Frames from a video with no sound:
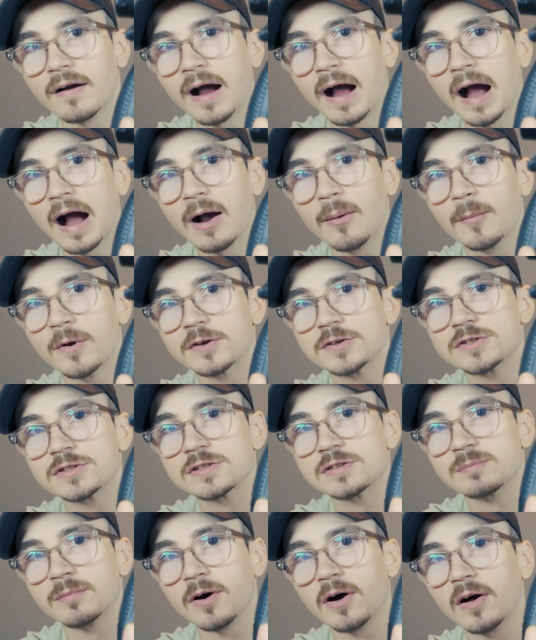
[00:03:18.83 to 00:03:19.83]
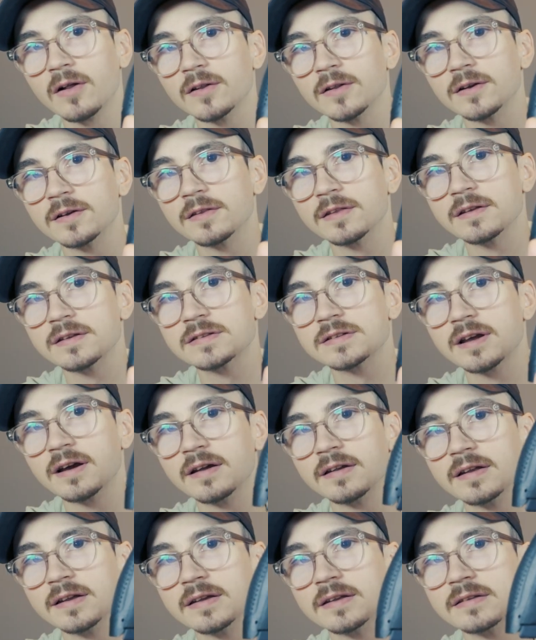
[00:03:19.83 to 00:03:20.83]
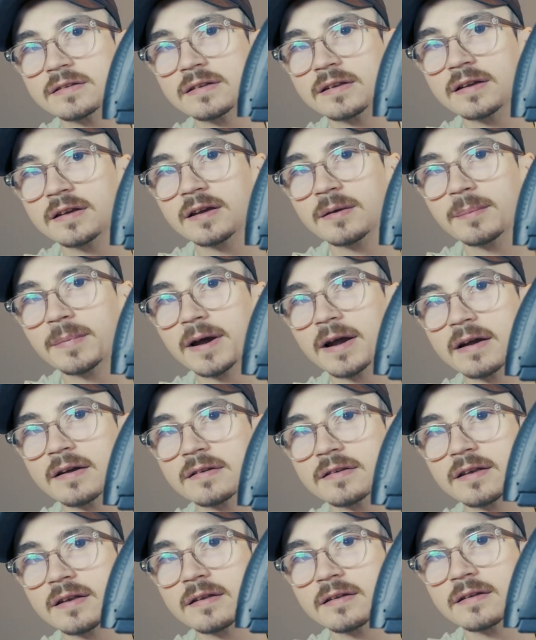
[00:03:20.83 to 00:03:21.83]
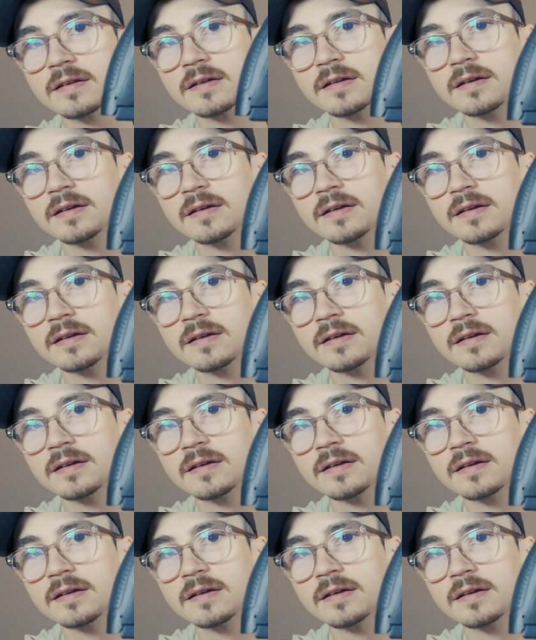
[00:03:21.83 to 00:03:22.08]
how much smaller this gun is in comparison.